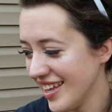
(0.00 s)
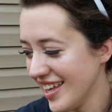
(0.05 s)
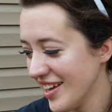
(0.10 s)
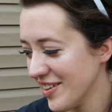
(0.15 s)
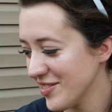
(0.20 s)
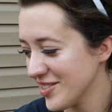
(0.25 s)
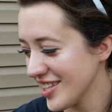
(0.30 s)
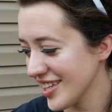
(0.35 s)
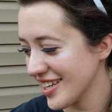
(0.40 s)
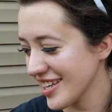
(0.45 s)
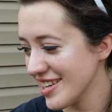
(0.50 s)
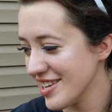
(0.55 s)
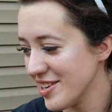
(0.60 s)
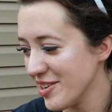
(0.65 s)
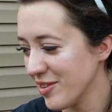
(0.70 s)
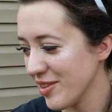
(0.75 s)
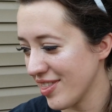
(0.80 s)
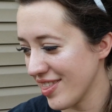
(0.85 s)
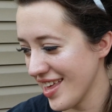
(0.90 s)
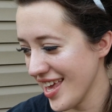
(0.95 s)
That was like a
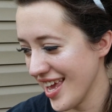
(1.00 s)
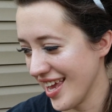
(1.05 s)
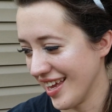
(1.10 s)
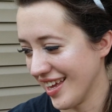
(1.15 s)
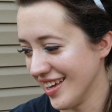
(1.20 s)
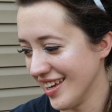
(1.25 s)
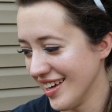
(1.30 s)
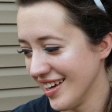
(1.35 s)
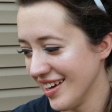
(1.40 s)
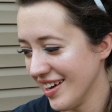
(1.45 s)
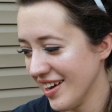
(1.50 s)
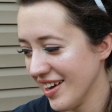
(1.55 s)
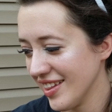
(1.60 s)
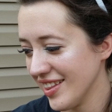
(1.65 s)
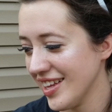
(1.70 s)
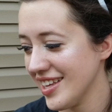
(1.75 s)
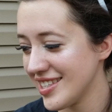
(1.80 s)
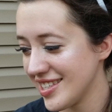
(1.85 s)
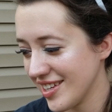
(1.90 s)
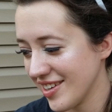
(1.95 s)
new thing.
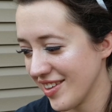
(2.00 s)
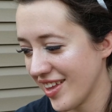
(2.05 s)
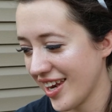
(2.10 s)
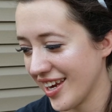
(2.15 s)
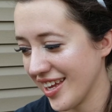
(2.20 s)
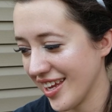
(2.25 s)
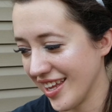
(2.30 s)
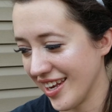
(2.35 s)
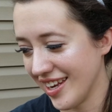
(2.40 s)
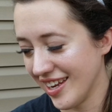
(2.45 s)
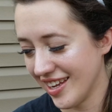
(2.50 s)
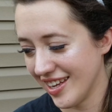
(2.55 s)
Let's hear that again.